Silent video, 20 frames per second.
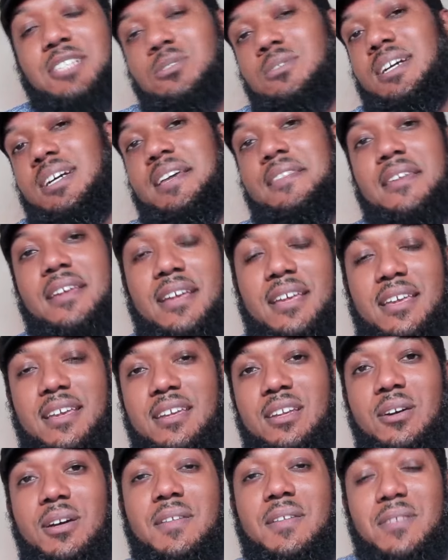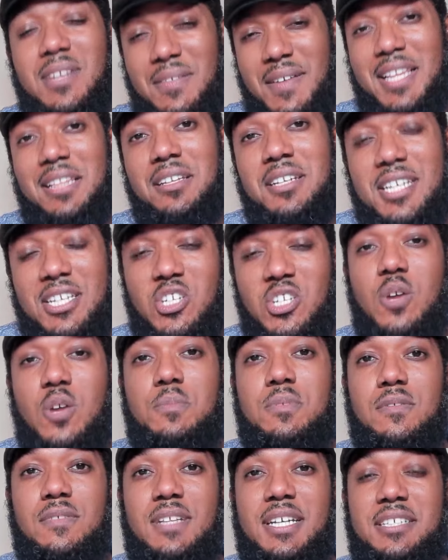think, even if I look at
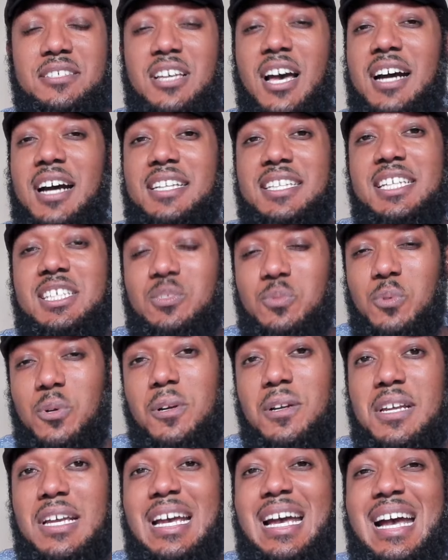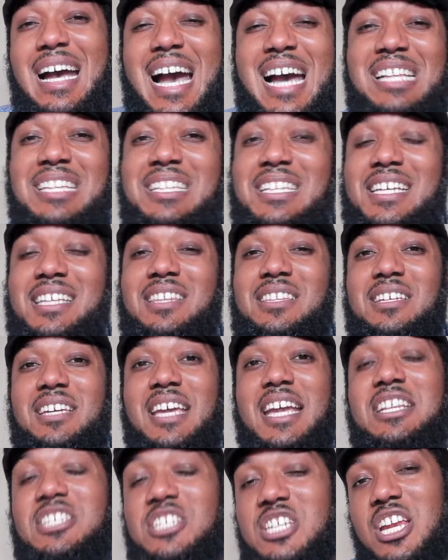terms of like Zaha Hadid's work, I look at the
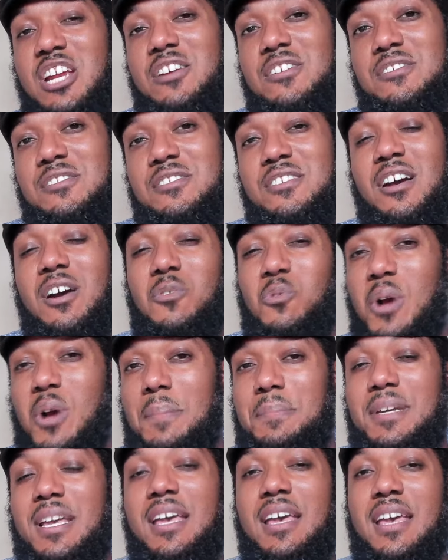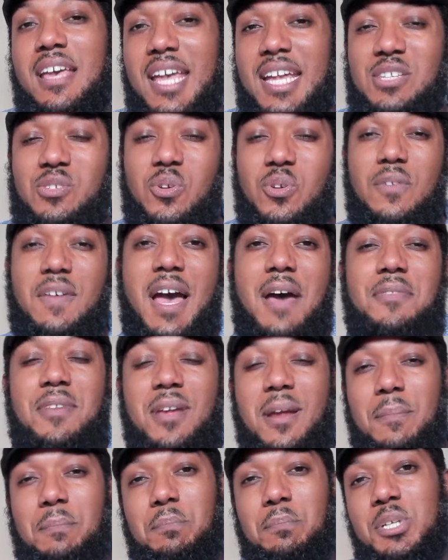engineers Arup and sort of how
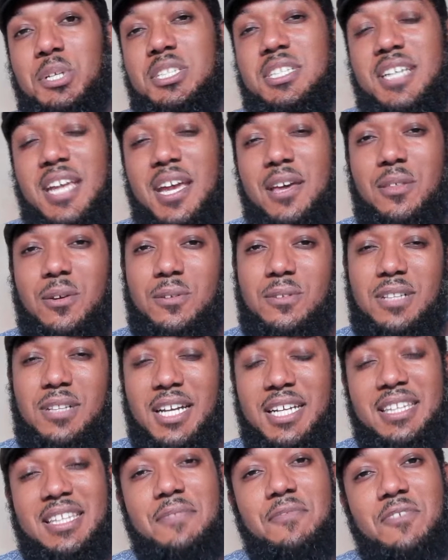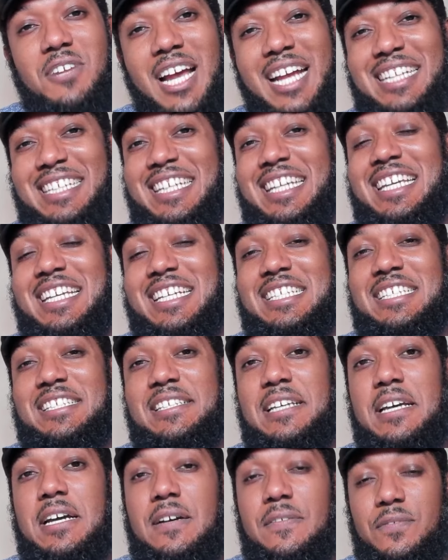they're put together like different ideas
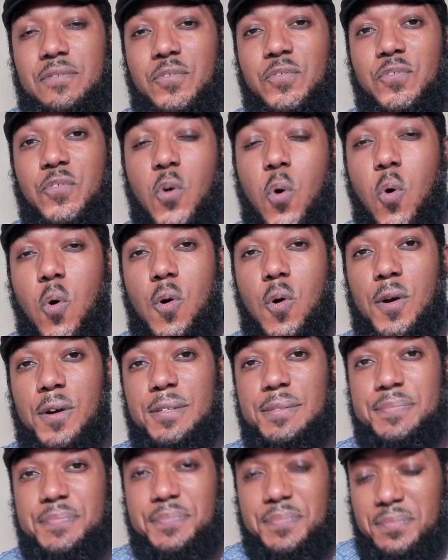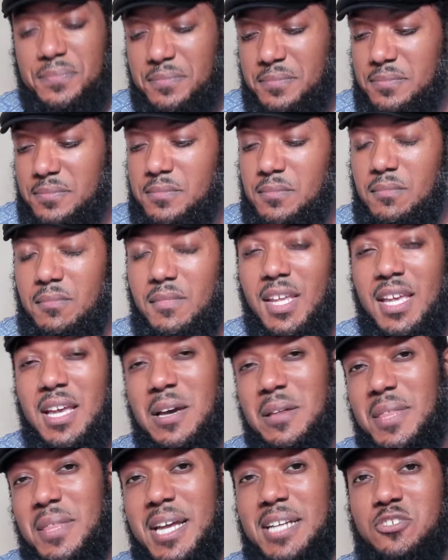for
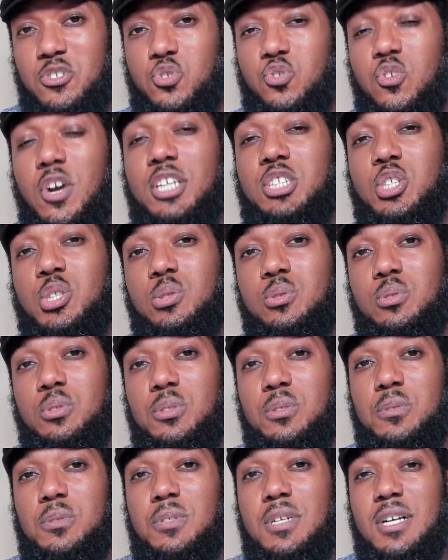how that structural